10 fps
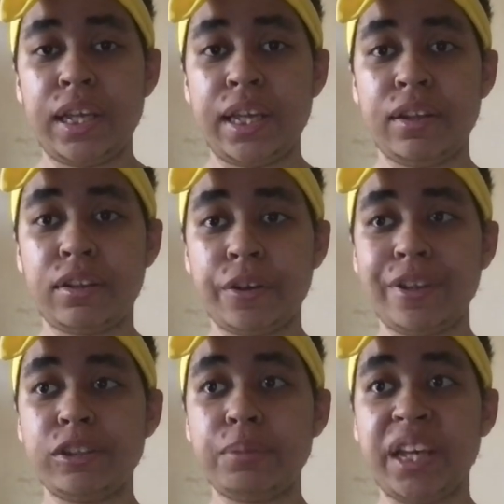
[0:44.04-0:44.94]
is
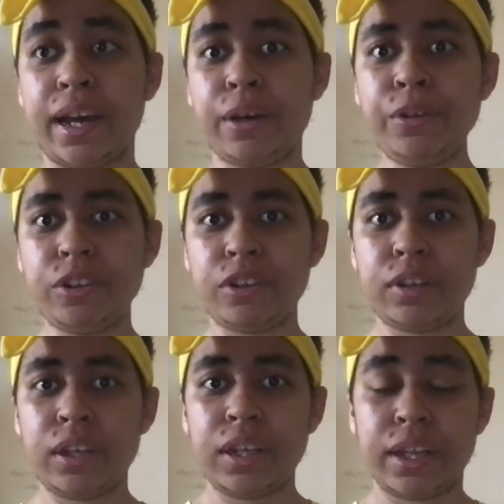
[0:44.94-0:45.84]
going to be out.
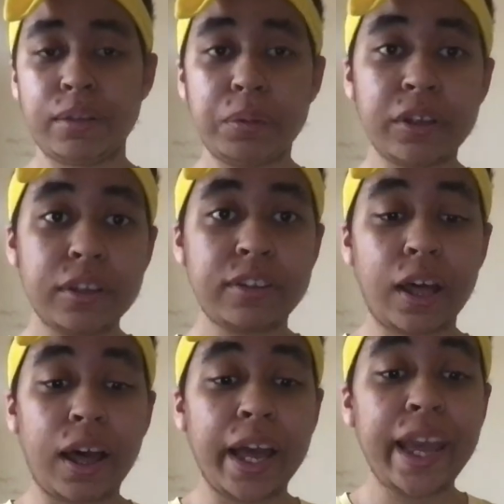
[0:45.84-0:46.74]
That's because
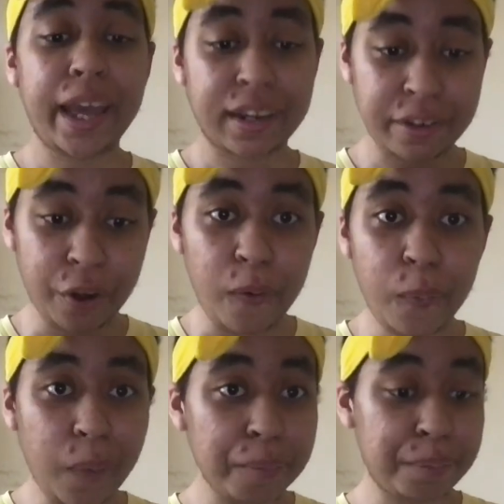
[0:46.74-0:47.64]
I had
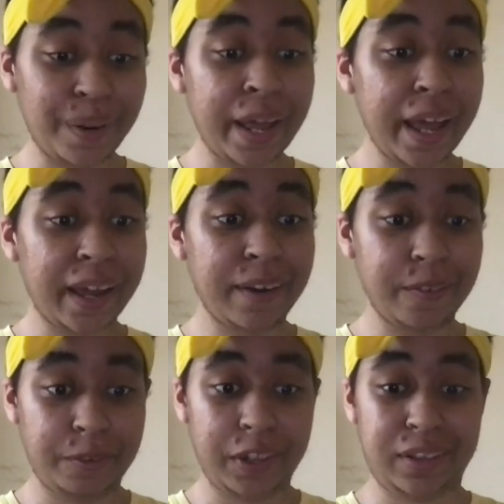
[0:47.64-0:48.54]
no
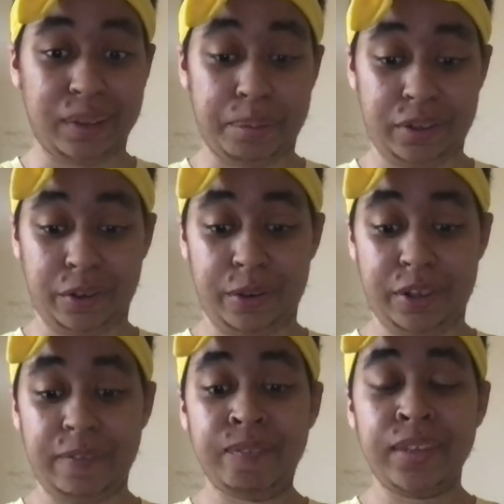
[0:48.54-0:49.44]
plan for this episode.
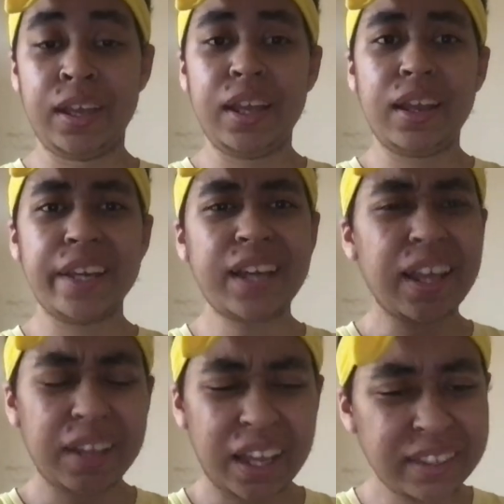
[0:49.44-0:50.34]
Like,
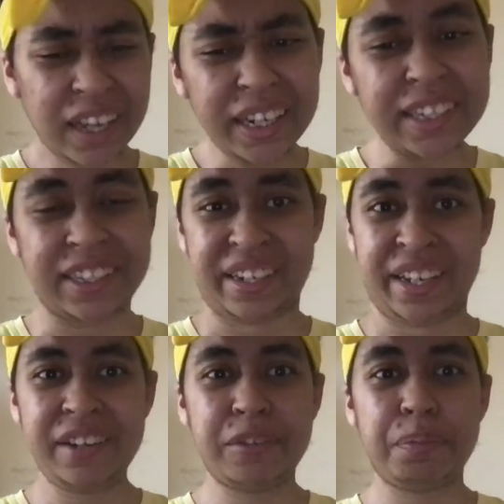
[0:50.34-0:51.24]
I kind of
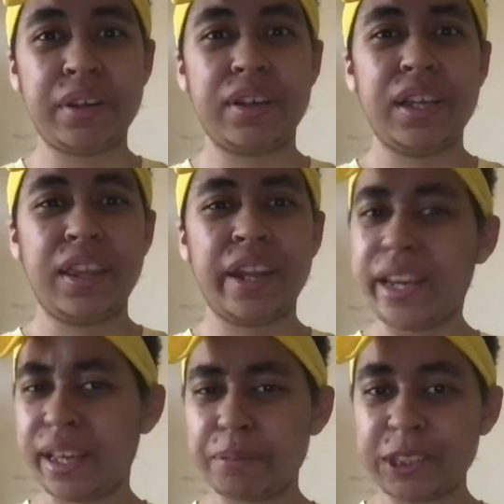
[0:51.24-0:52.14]
did, but then
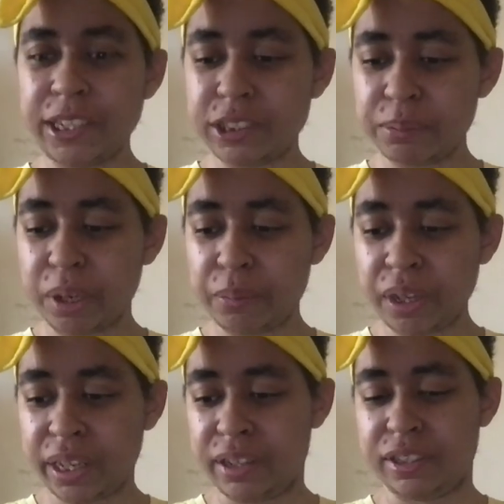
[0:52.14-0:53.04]
I kept changing my
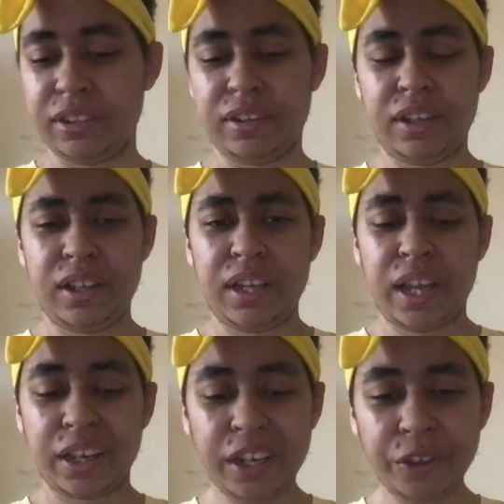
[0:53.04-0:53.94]
mind and
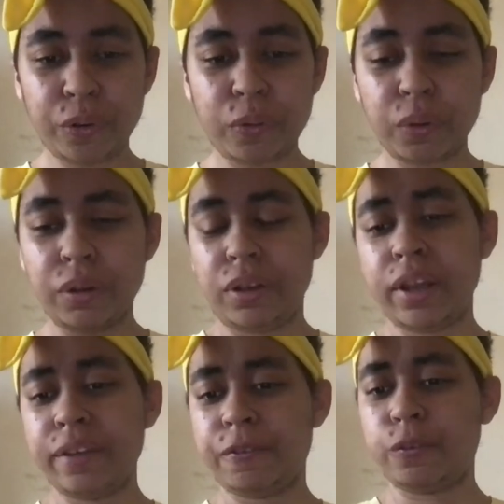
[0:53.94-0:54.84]
I kind of thought what
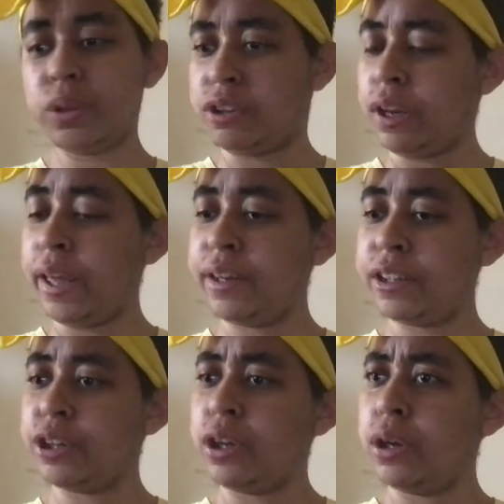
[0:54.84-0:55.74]
life was
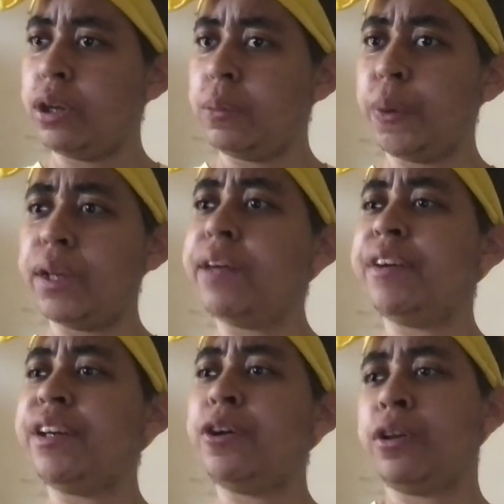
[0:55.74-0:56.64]
like while
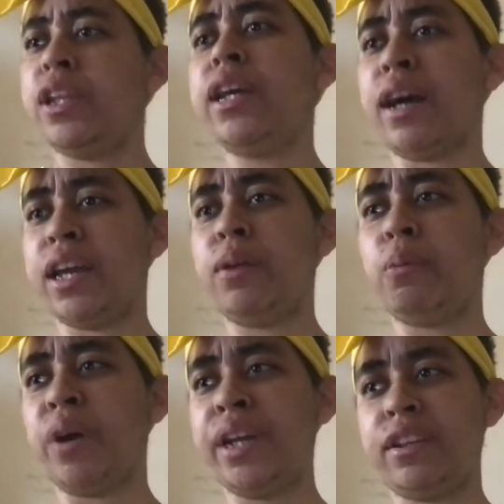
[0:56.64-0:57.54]
living on the Isle of
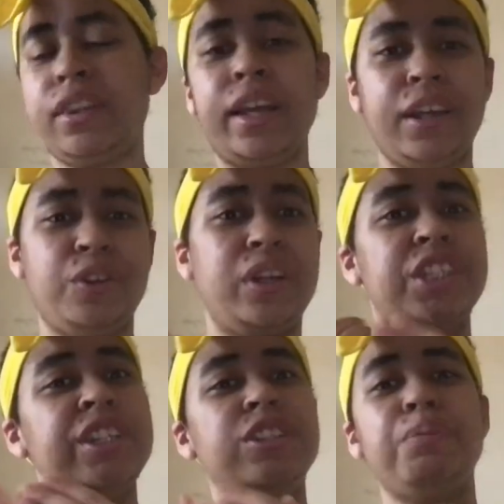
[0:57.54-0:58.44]
Wight. Then I sort of
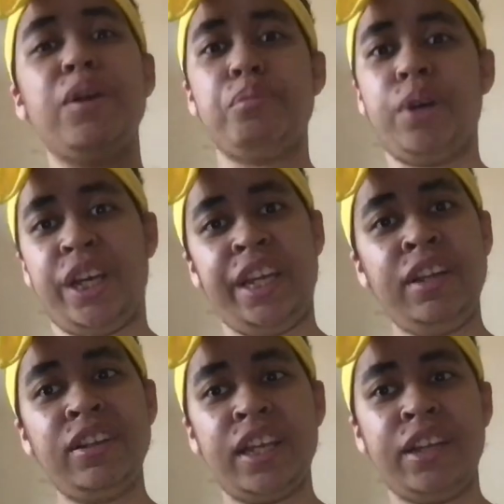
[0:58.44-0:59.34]
changed my
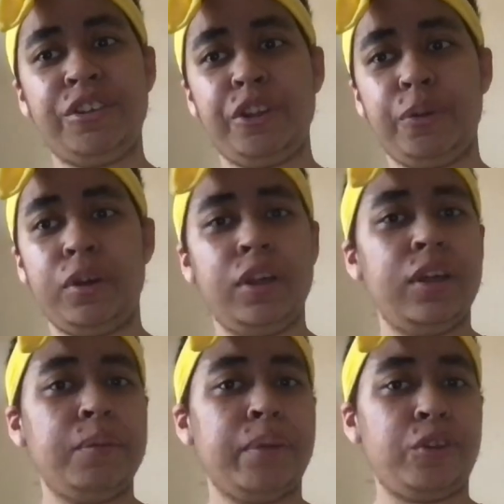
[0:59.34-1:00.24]
mind into
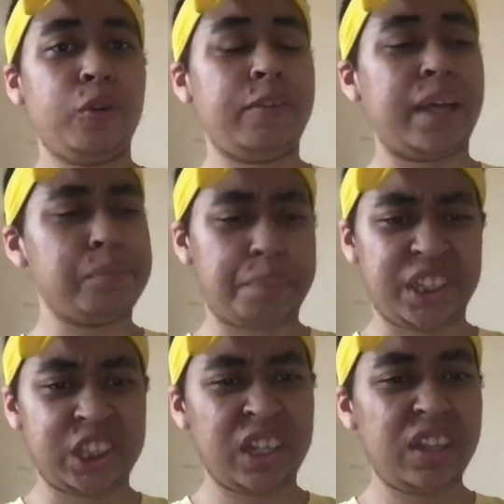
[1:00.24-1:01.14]
my sort of
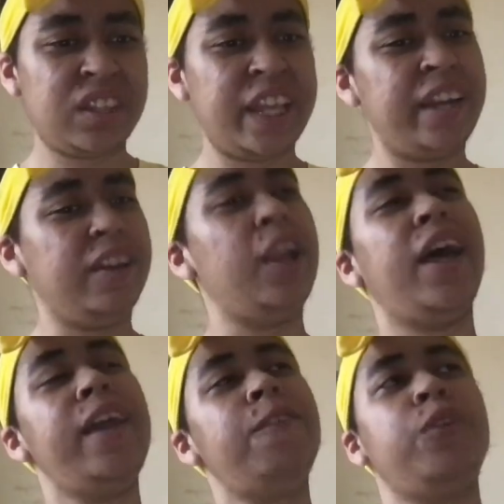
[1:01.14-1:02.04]
ambitions in
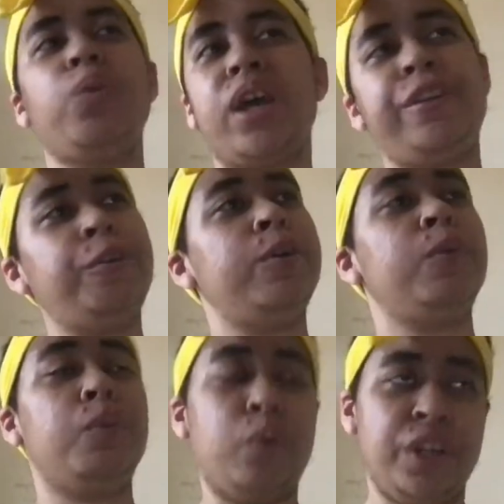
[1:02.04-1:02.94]
life and what I do
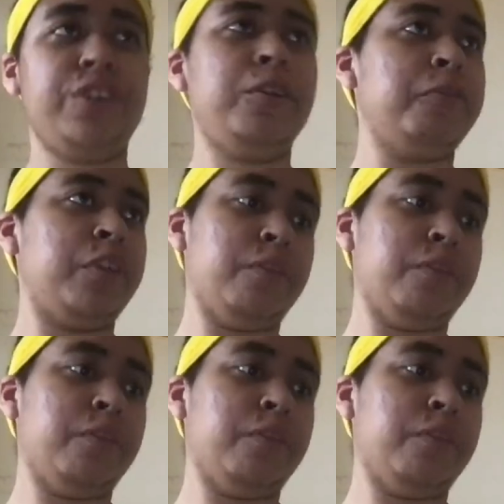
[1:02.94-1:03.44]
want to do for the